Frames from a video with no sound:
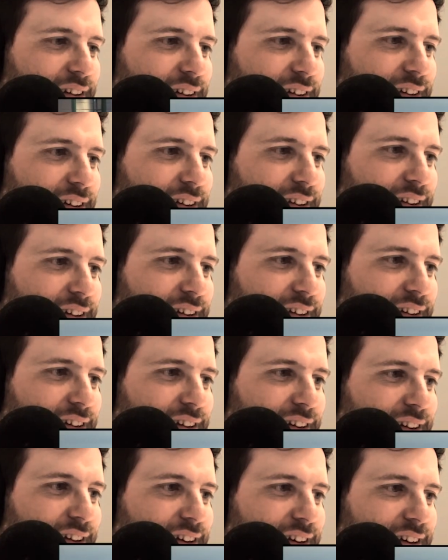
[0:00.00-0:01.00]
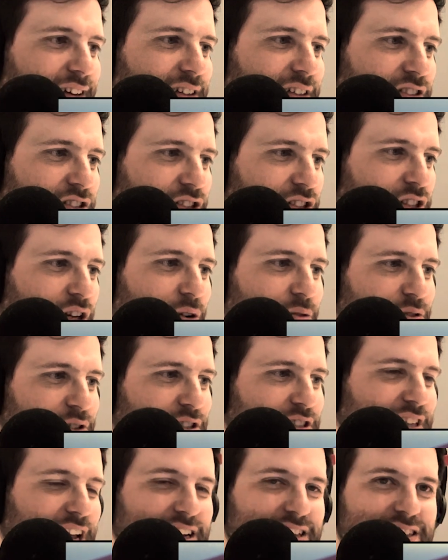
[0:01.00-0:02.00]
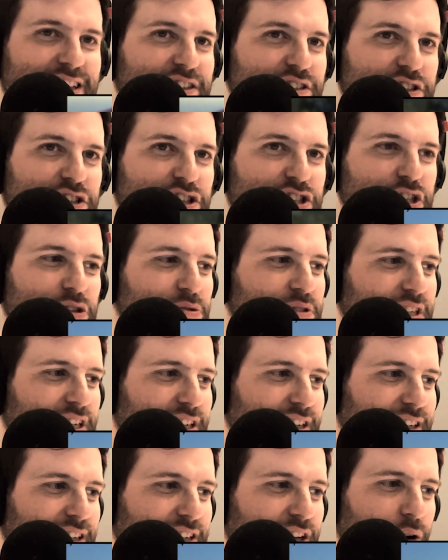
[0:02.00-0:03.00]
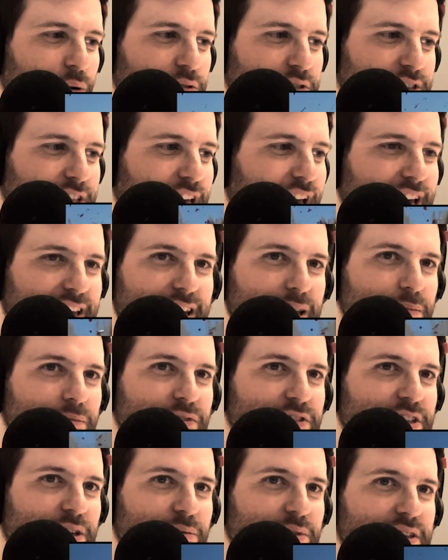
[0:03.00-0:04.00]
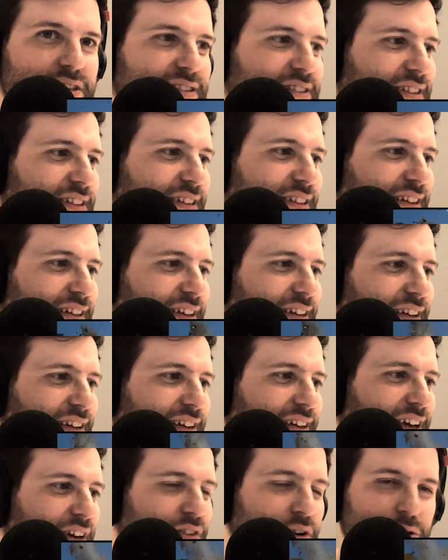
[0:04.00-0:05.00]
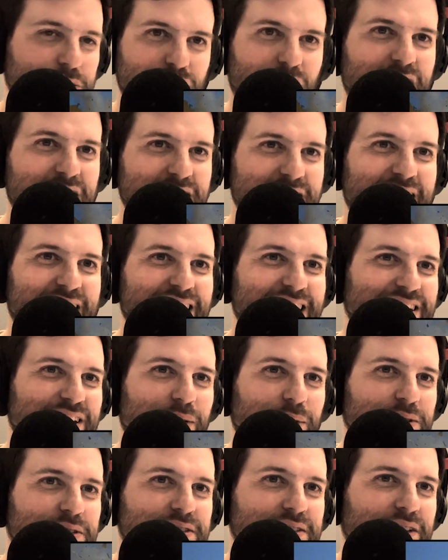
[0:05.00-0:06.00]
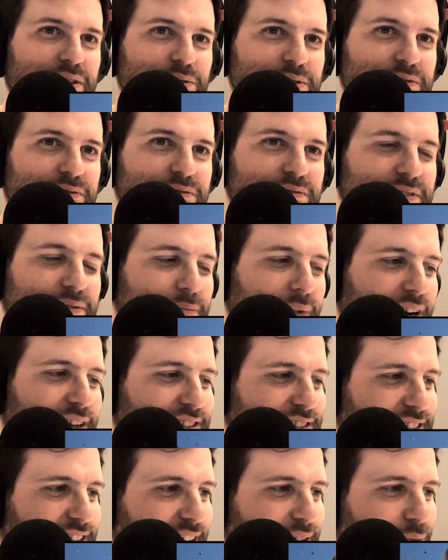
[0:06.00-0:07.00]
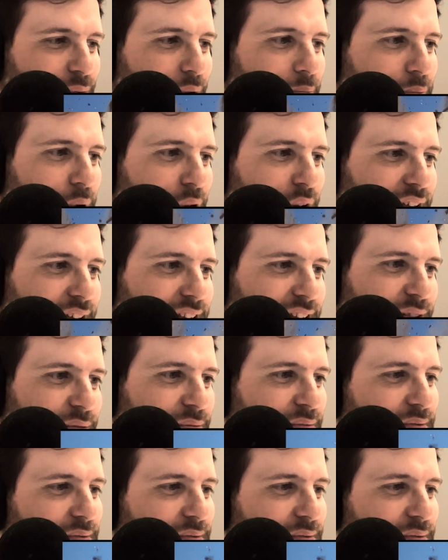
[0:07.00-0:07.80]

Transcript: It's just the whole just standing there, just shooting, and no one's getting in for some reason. Even though he's right there, no one's managed to get one bullet in him.